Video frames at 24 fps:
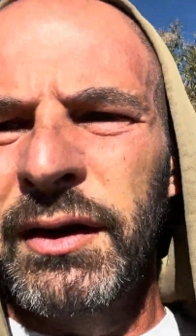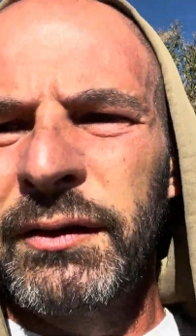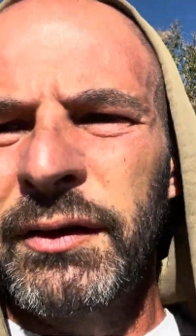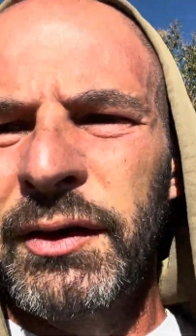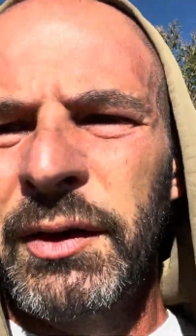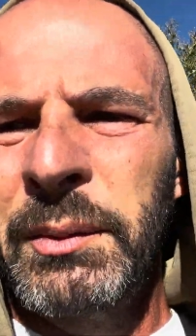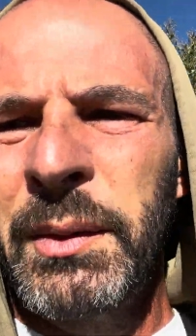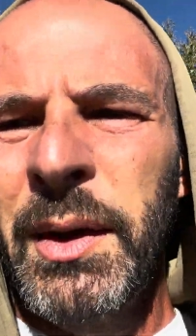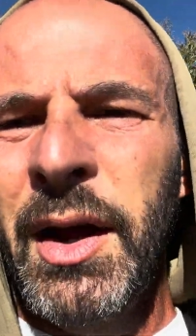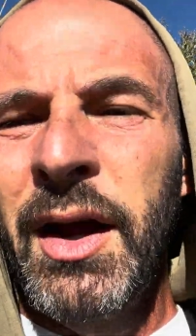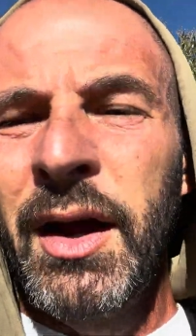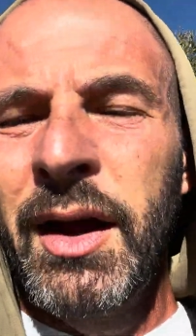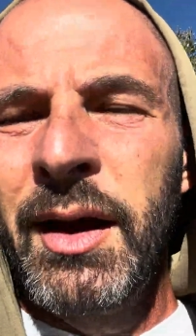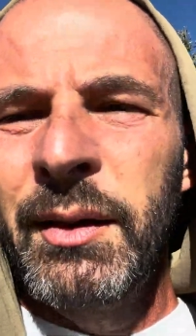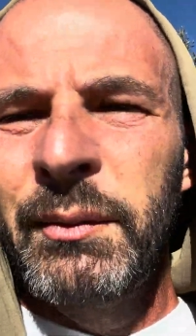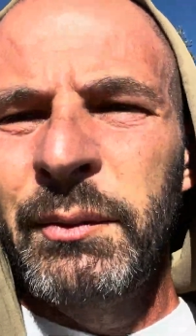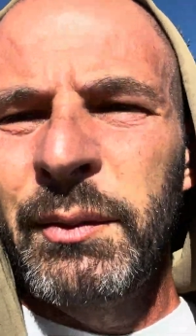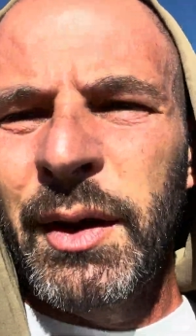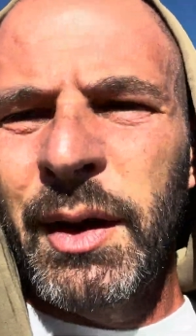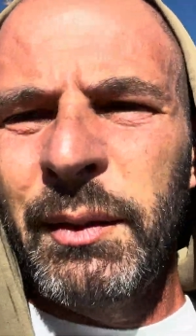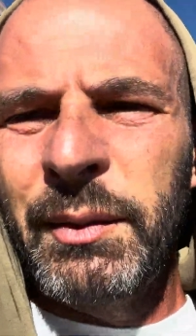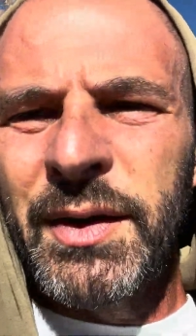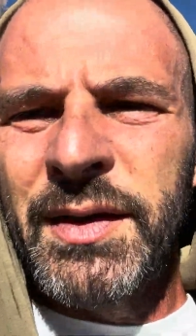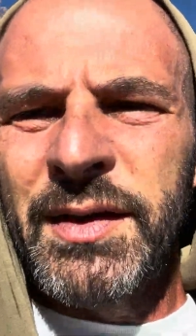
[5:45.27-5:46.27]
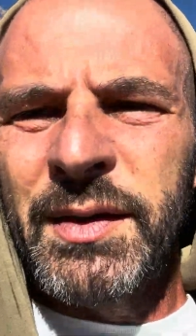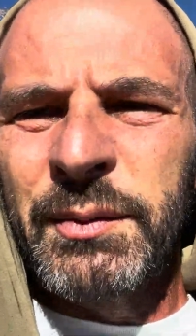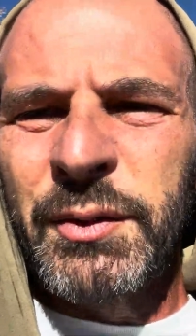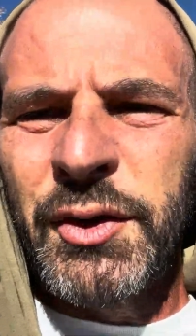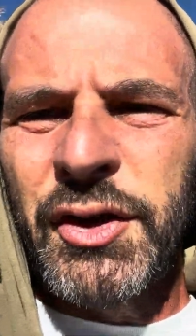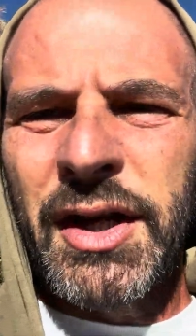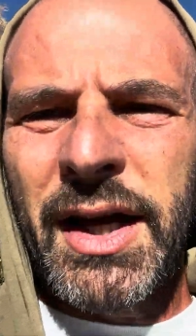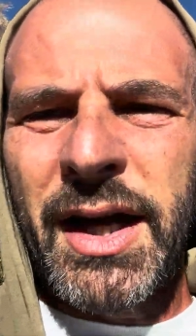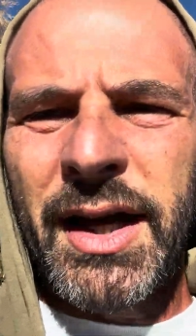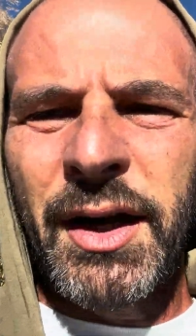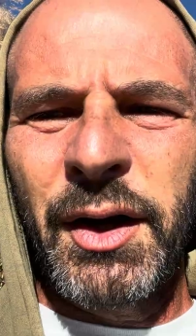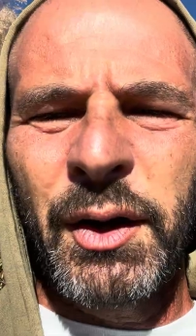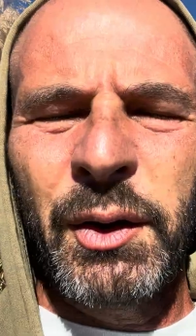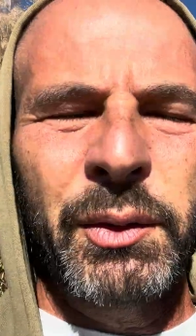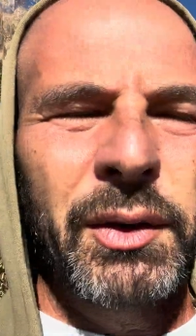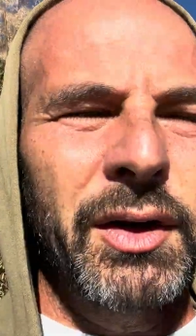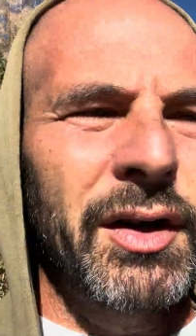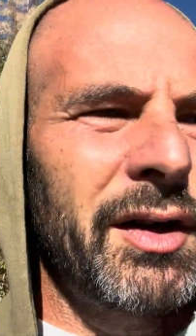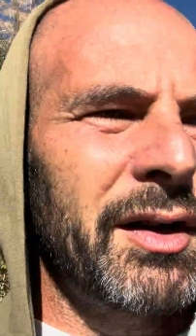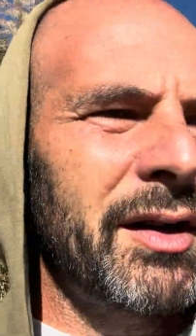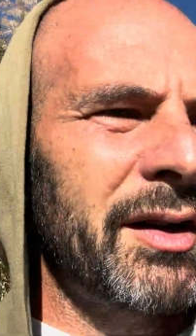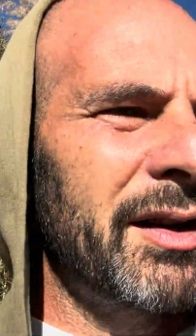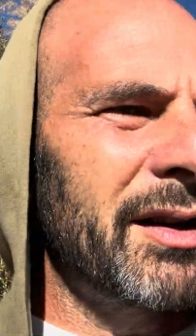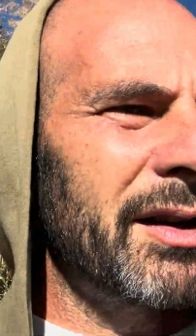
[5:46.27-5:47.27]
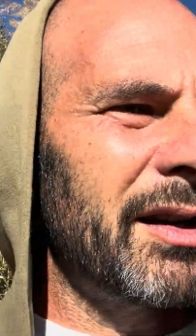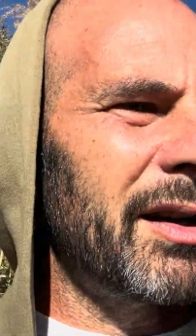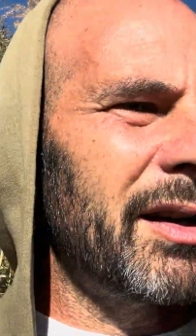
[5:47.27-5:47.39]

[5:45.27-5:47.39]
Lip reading: them. Maybe some shadow work.